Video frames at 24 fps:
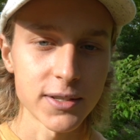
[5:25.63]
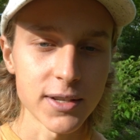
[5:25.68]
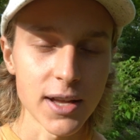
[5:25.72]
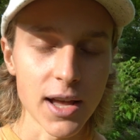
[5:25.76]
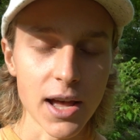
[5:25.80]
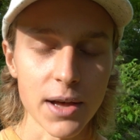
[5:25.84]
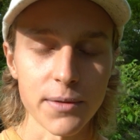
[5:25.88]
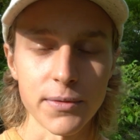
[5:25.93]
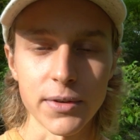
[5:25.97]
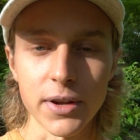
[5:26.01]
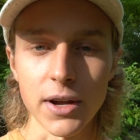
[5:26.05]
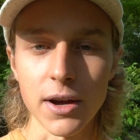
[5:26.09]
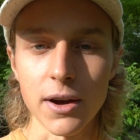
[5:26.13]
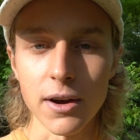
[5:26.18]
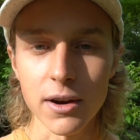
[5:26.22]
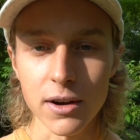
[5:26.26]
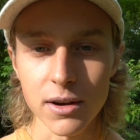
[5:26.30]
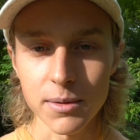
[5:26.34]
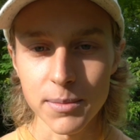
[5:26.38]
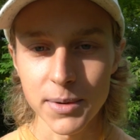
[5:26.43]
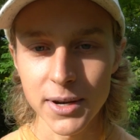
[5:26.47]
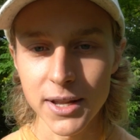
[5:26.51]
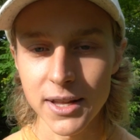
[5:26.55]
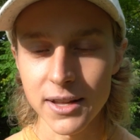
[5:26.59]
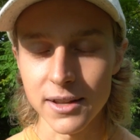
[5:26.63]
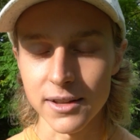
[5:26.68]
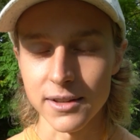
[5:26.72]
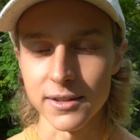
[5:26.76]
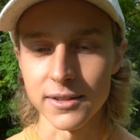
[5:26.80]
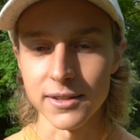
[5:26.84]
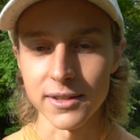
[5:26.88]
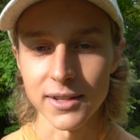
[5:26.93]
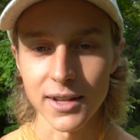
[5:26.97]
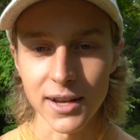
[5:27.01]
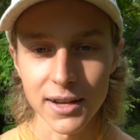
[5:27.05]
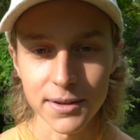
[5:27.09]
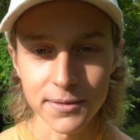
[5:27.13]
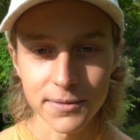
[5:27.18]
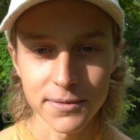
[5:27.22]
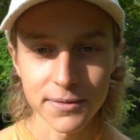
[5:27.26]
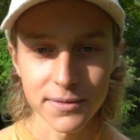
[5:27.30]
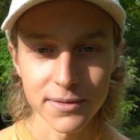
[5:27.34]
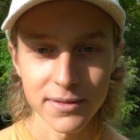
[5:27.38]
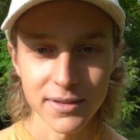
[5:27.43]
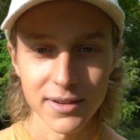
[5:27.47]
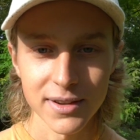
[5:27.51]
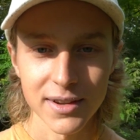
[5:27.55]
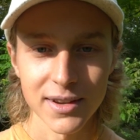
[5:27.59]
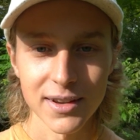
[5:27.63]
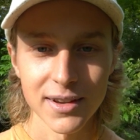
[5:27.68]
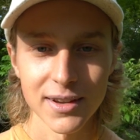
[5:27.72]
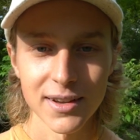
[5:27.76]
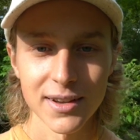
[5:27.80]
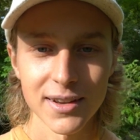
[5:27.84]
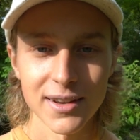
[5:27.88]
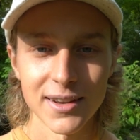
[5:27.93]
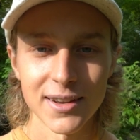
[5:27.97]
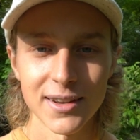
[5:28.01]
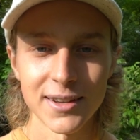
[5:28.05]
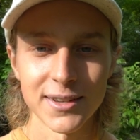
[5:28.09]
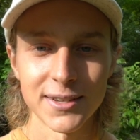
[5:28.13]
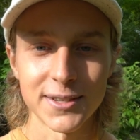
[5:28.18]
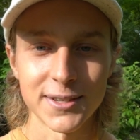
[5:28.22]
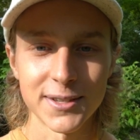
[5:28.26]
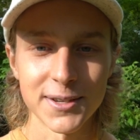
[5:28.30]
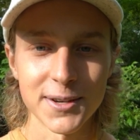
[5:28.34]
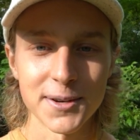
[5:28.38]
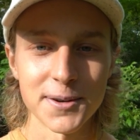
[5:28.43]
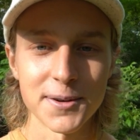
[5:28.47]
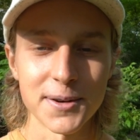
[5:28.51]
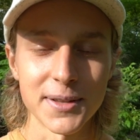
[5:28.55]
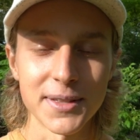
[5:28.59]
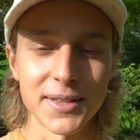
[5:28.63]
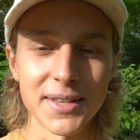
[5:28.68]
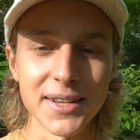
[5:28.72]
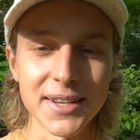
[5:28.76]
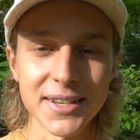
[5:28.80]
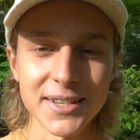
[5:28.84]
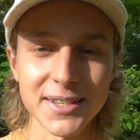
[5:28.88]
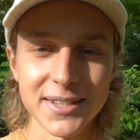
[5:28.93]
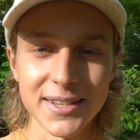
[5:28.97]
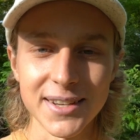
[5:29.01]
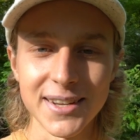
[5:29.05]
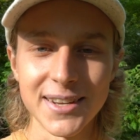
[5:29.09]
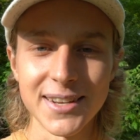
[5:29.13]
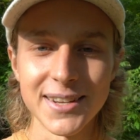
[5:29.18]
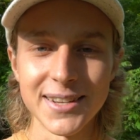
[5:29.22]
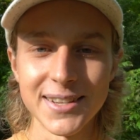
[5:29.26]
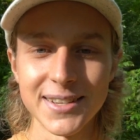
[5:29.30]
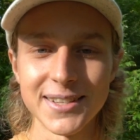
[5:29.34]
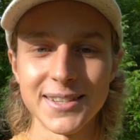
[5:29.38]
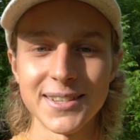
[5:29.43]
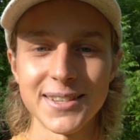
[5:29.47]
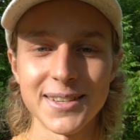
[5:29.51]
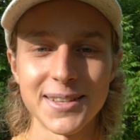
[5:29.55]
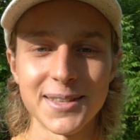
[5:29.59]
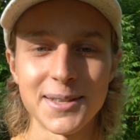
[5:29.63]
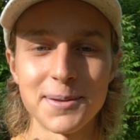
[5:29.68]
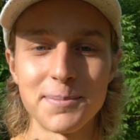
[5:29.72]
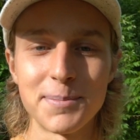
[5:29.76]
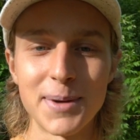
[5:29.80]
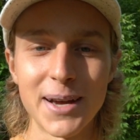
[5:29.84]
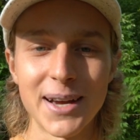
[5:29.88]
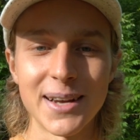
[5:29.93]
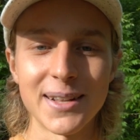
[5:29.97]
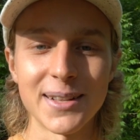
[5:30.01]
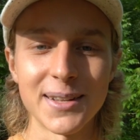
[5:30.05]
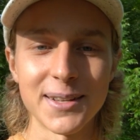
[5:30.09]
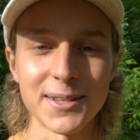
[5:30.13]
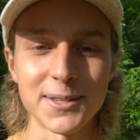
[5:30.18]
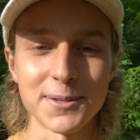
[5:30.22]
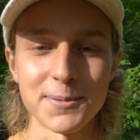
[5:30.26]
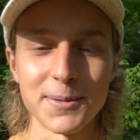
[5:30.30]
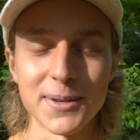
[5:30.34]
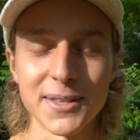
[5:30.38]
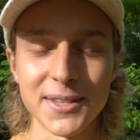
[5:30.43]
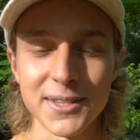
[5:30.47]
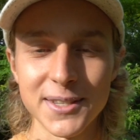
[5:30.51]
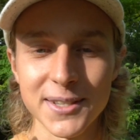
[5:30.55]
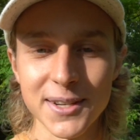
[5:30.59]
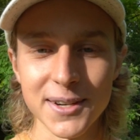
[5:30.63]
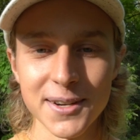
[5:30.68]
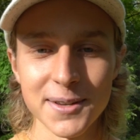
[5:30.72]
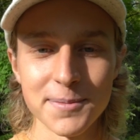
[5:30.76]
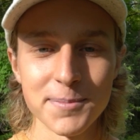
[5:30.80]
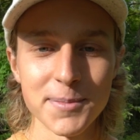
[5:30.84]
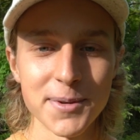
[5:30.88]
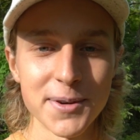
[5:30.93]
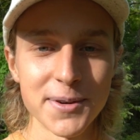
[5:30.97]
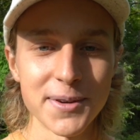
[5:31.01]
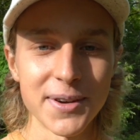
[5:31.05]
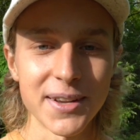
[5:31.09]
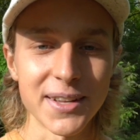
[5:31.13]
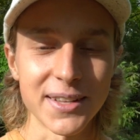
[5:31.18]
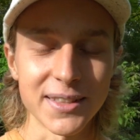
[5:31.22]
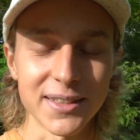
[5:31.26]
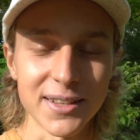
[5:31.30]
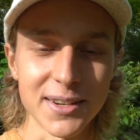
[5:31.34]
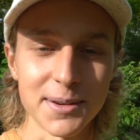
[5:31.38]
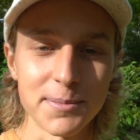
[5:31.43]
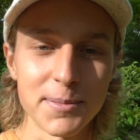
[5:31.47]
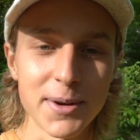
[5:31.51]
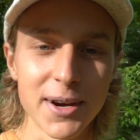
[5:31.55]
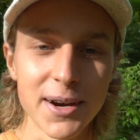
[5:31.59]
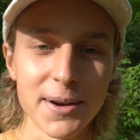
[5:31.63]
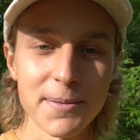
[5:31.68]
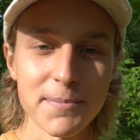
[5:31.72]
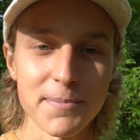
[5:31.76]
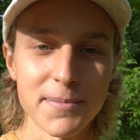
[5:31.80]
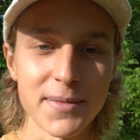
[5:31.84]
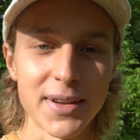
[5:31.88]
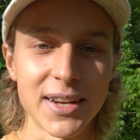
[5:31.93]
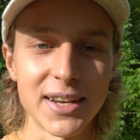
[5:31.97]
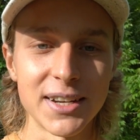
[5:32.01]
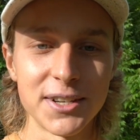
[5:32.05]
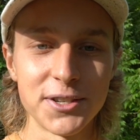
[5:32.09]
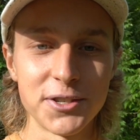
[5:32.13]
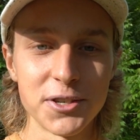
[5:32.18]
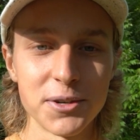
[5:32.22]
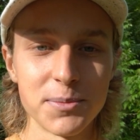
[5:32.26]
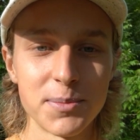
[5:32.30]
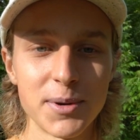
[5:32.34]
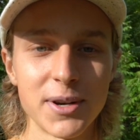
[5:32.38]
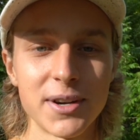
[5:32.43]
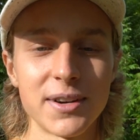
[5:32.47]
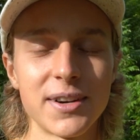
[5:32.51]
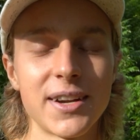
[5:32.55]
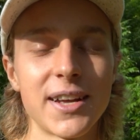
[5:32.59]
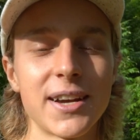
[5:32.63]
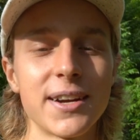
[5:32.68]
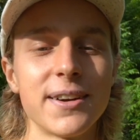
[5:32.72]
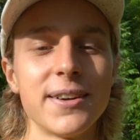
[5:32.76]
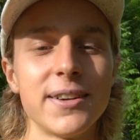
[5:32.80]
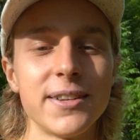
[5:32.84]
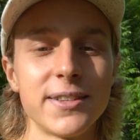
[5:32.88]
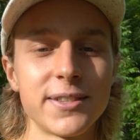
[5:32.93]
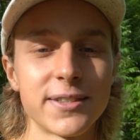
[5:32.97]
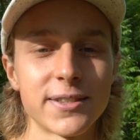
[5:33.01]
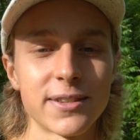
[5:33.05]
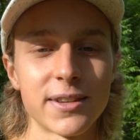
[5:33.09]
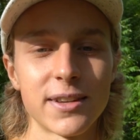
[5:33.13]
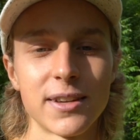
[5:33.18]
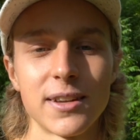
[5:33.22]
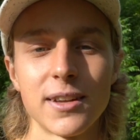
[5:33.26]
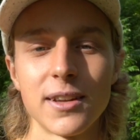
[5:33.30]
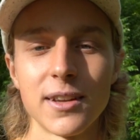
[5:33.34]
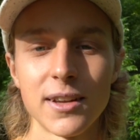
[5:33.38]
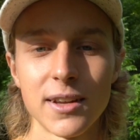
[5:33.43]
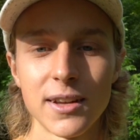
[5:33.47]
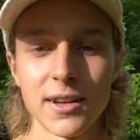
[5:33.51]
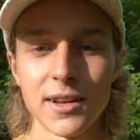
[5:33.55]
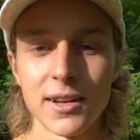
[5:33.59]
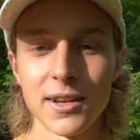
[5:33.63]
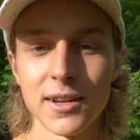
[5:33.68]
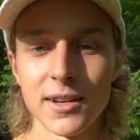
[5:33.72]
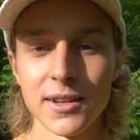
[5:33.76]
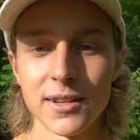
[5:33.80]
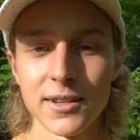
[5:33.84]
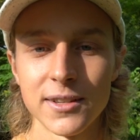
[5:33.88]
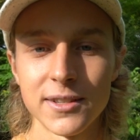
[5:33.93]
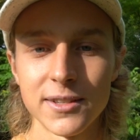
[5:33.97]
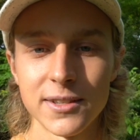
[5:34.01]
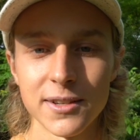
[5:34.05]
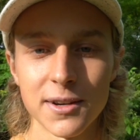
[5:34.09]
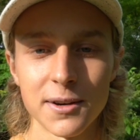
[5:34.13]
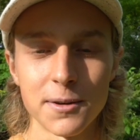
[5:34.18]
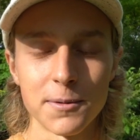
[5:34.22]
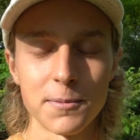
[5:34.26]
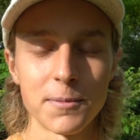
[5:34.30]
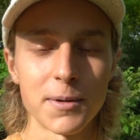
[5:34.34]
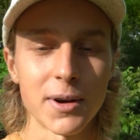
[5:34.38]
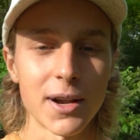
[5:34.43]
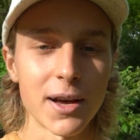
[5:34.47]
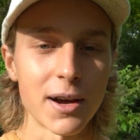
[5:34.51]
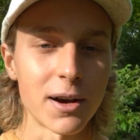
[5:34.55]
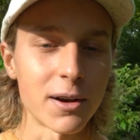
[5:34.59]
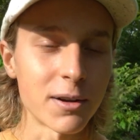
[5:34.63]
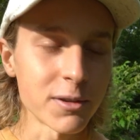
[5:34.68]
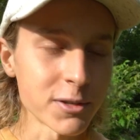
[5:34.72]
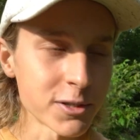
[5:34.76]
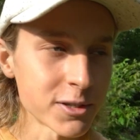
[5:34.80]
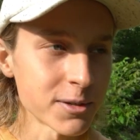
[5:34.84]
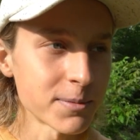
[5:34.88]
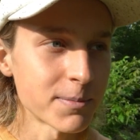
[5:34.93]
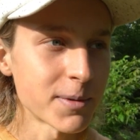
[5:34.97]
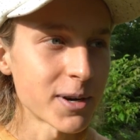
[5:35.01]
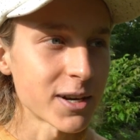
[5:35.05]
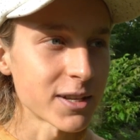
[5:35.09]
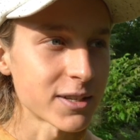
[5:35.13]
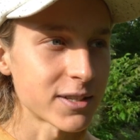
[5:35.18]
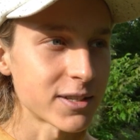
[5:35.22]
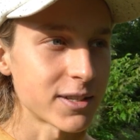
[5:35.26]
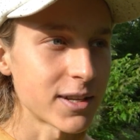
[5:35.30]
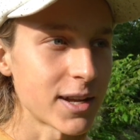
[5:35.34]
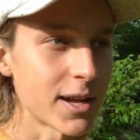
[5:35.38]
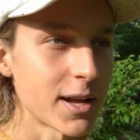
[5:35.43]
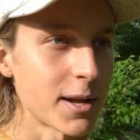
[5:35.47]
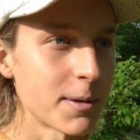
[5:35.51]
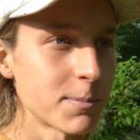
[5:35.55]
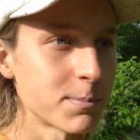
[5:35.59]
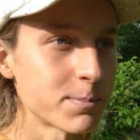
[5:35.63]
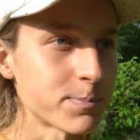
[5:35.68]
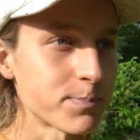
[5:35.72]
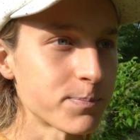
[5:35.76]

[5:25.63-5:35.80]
having harmony in life. So this is the balance with Sun and Moon in Libra and Jupiter in Aries. So what I also want to say